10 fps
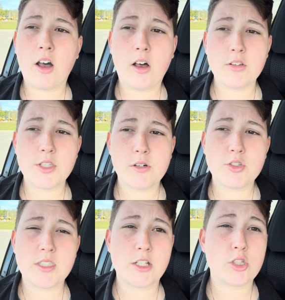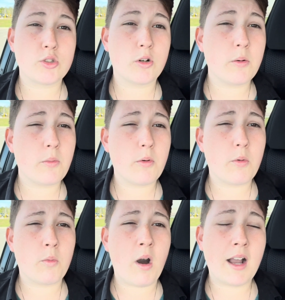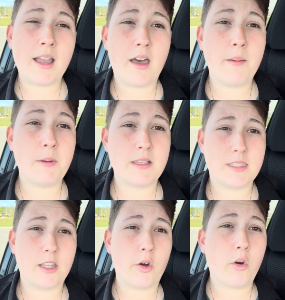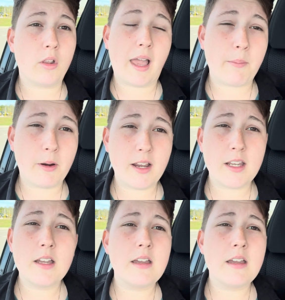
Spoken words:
Also, just a short walk up is the local library.